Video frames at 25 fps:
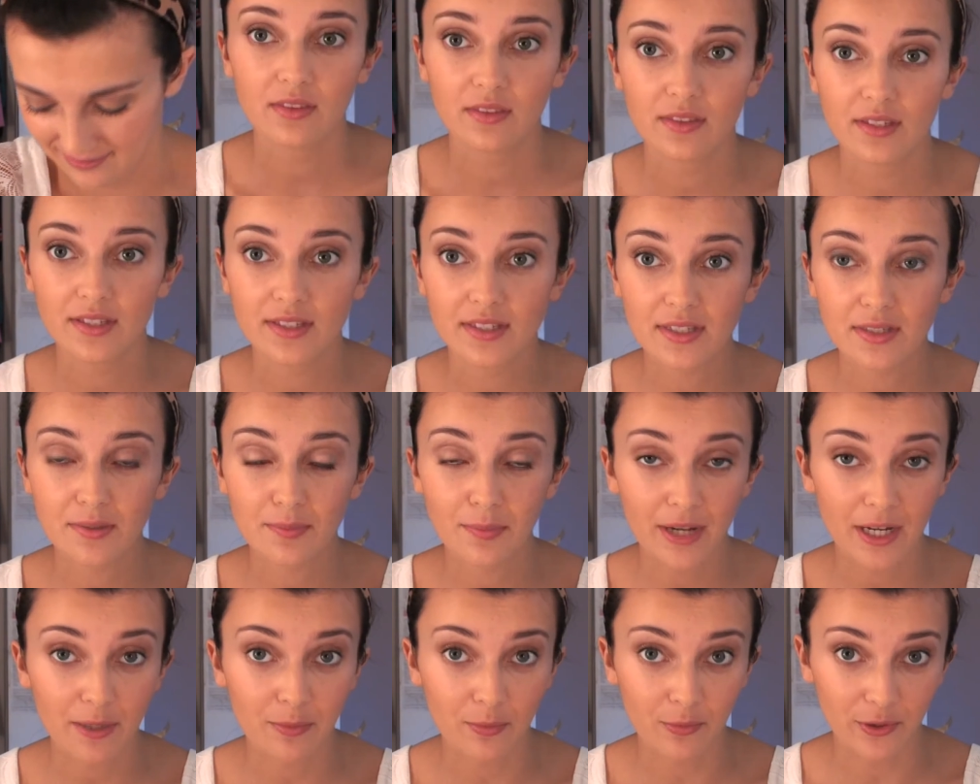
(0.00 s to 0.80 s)
This is
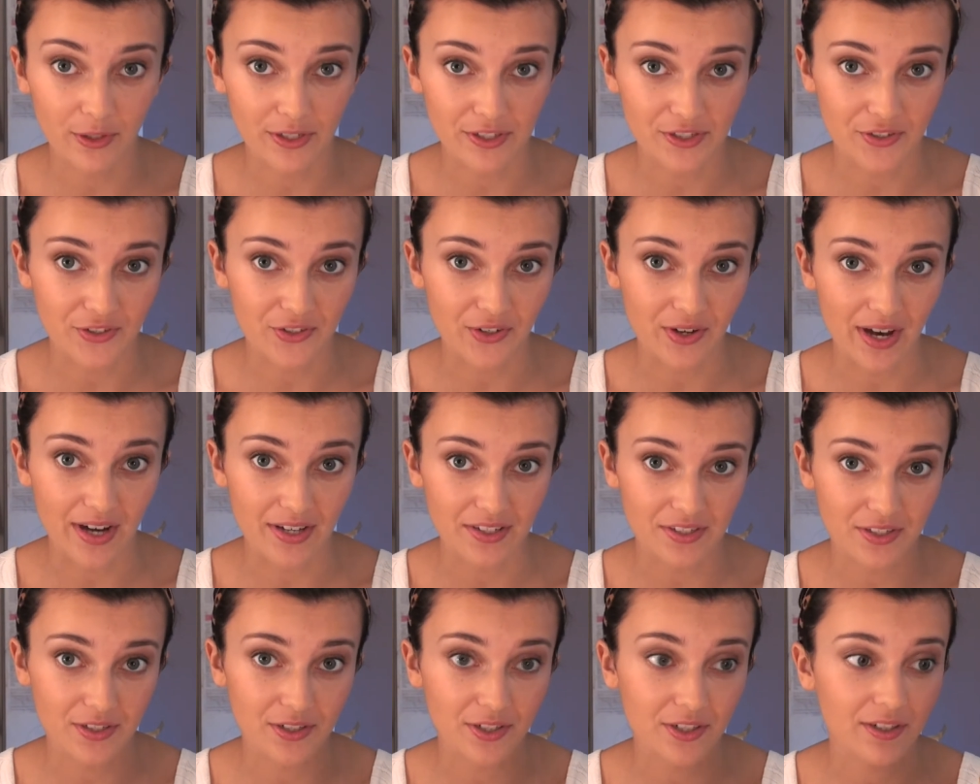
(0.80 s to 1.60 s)
my
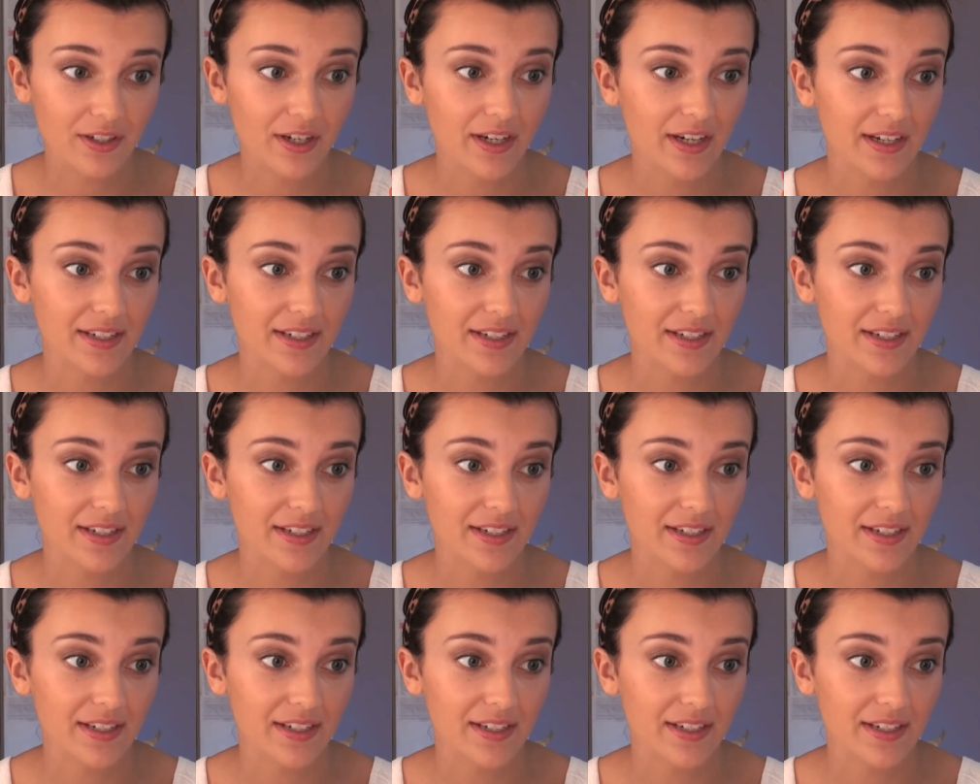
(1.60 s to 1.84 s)
moisturizer.